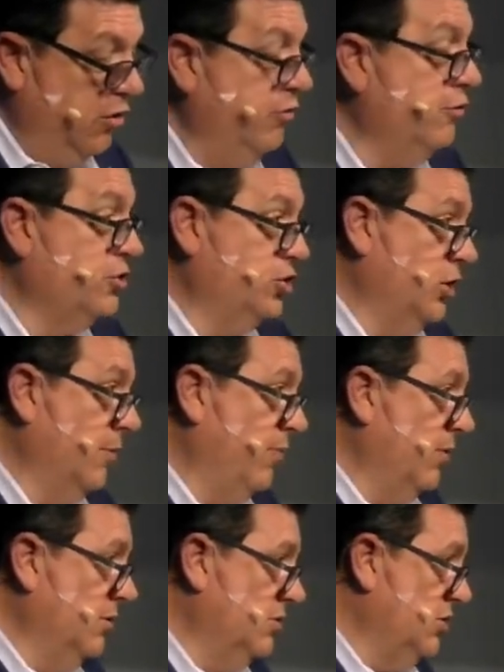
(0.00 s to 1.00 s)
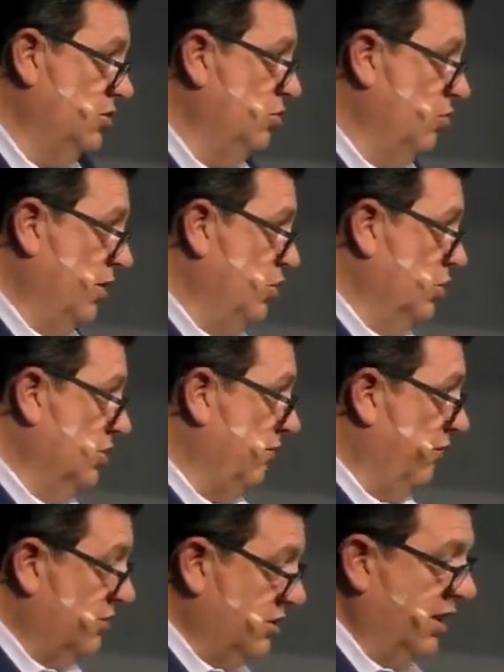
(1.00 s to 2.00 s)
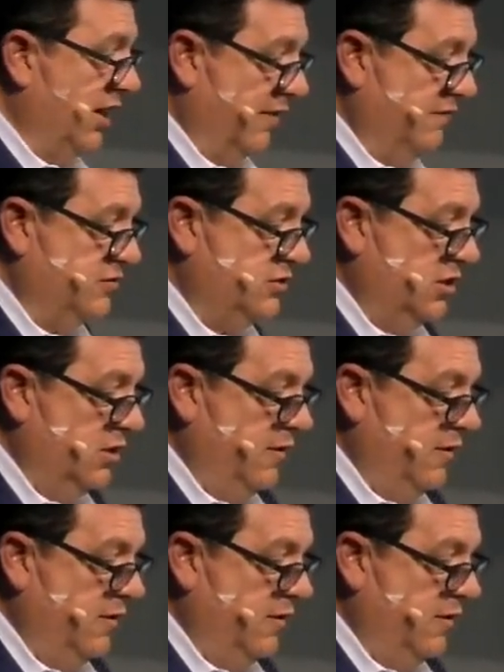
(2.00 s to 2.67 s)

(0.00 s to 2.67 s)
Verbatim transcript: ownership situations for slaves.